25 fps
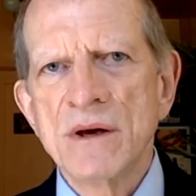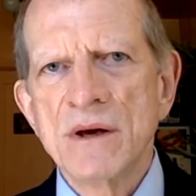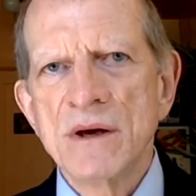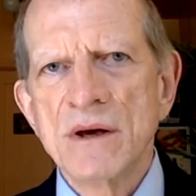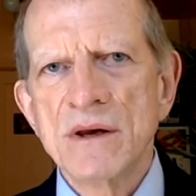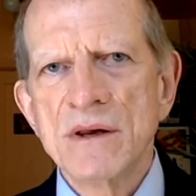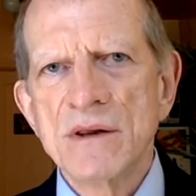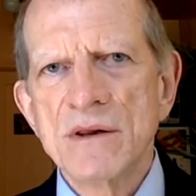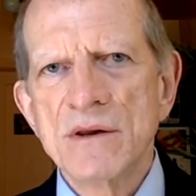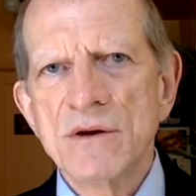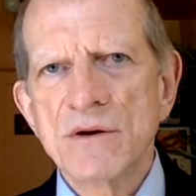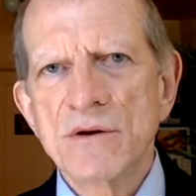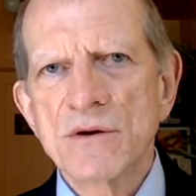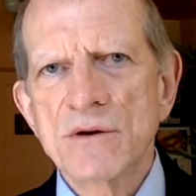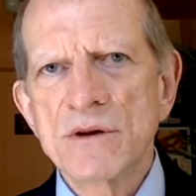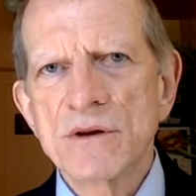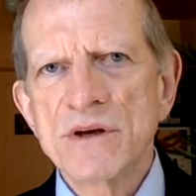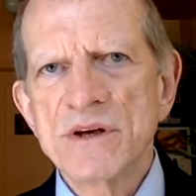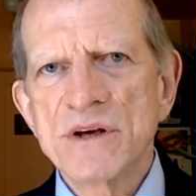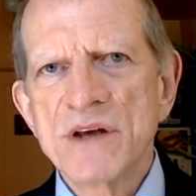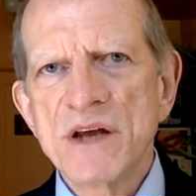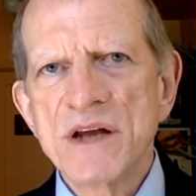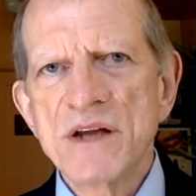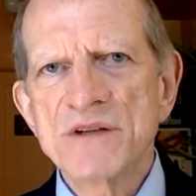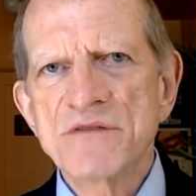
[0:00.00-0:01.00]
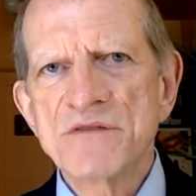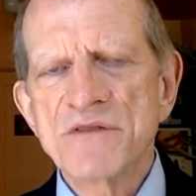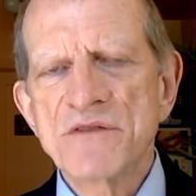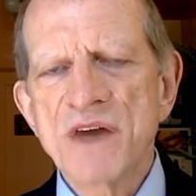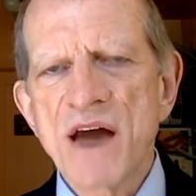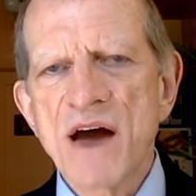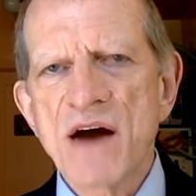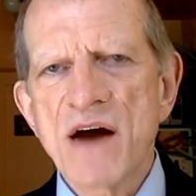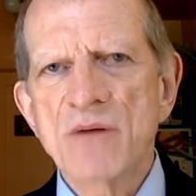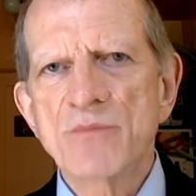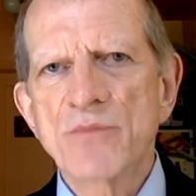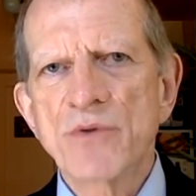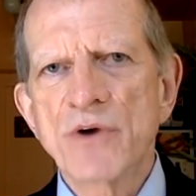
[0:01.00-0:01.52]
In the early days of the
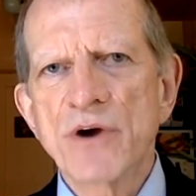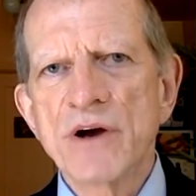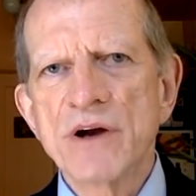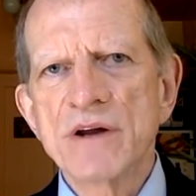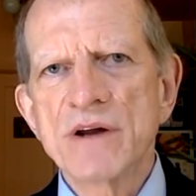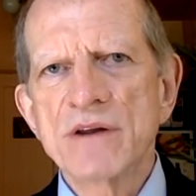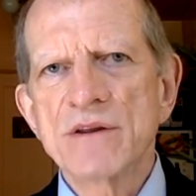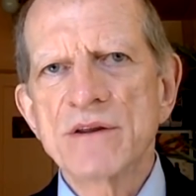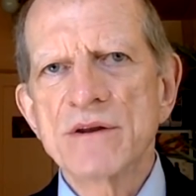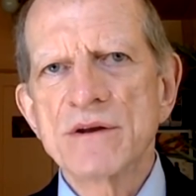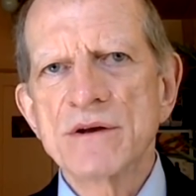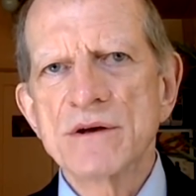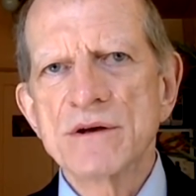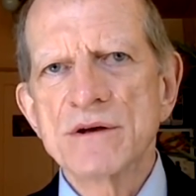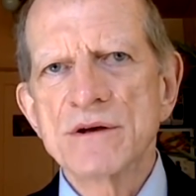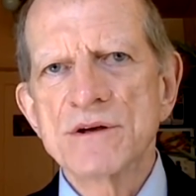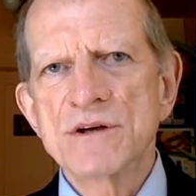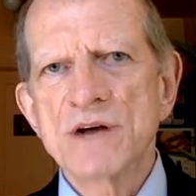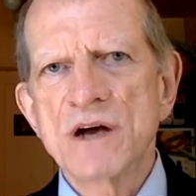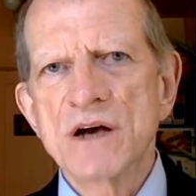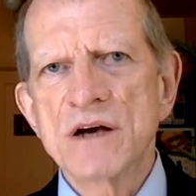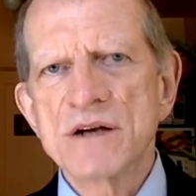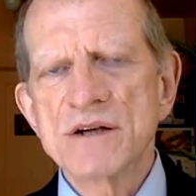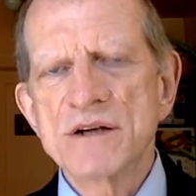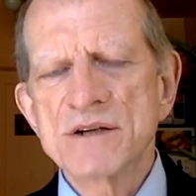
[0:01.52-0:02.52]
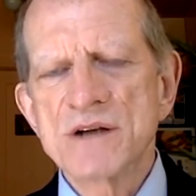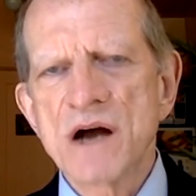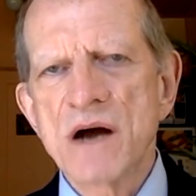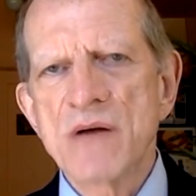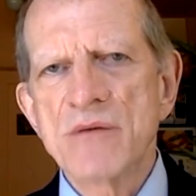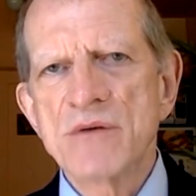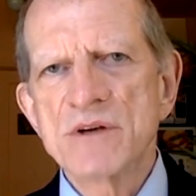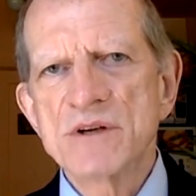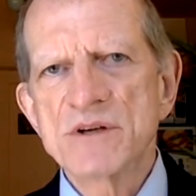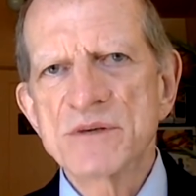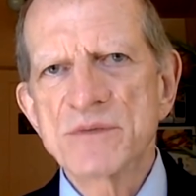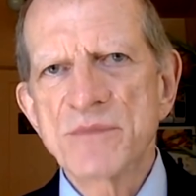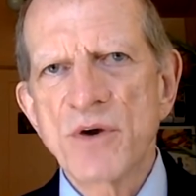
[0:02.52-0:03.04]
outbreak, the Chinese
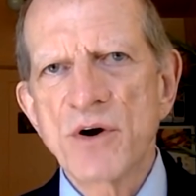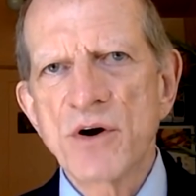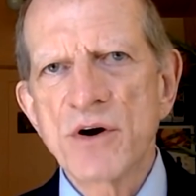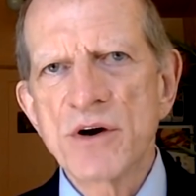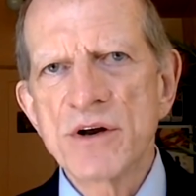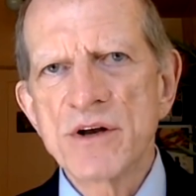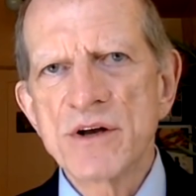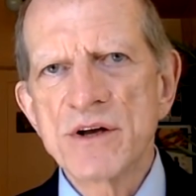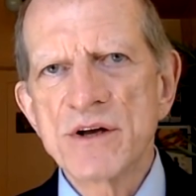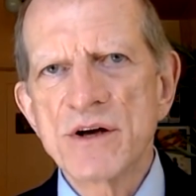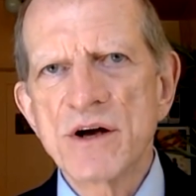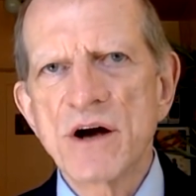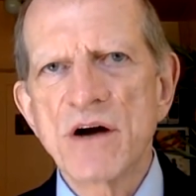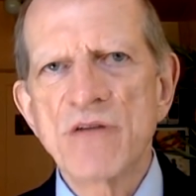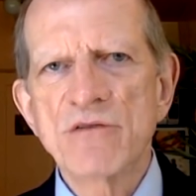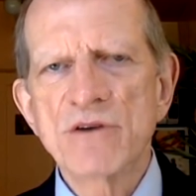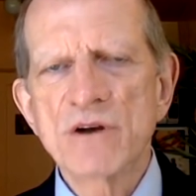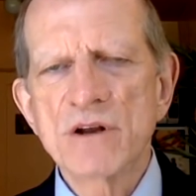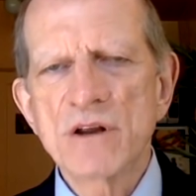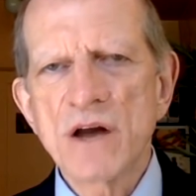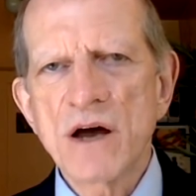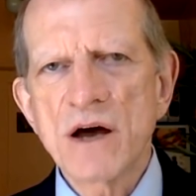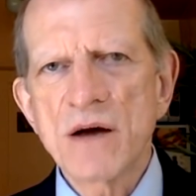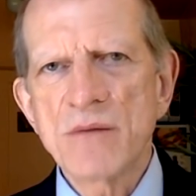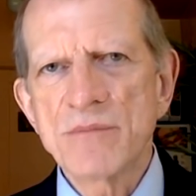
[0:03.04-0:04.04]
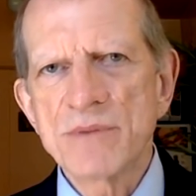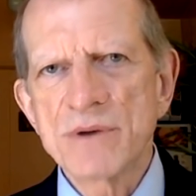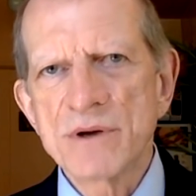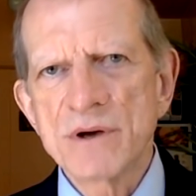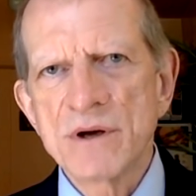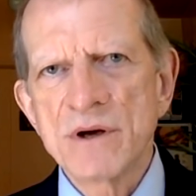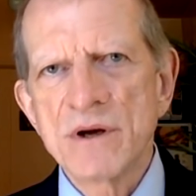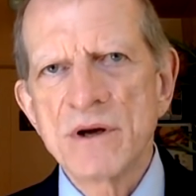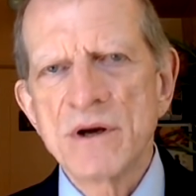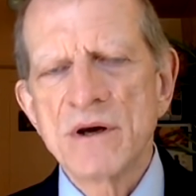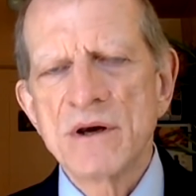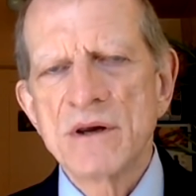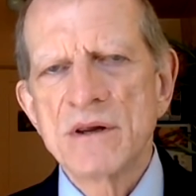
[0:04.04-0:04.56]
Communist Party covered it up.
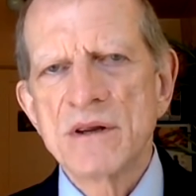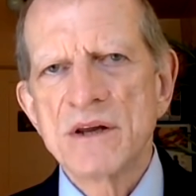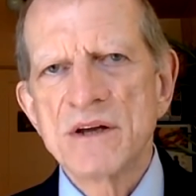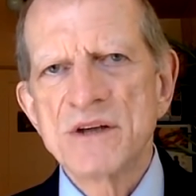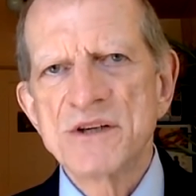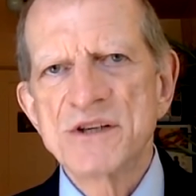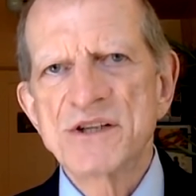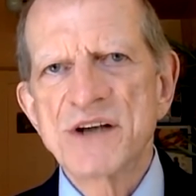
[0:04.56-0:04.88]
They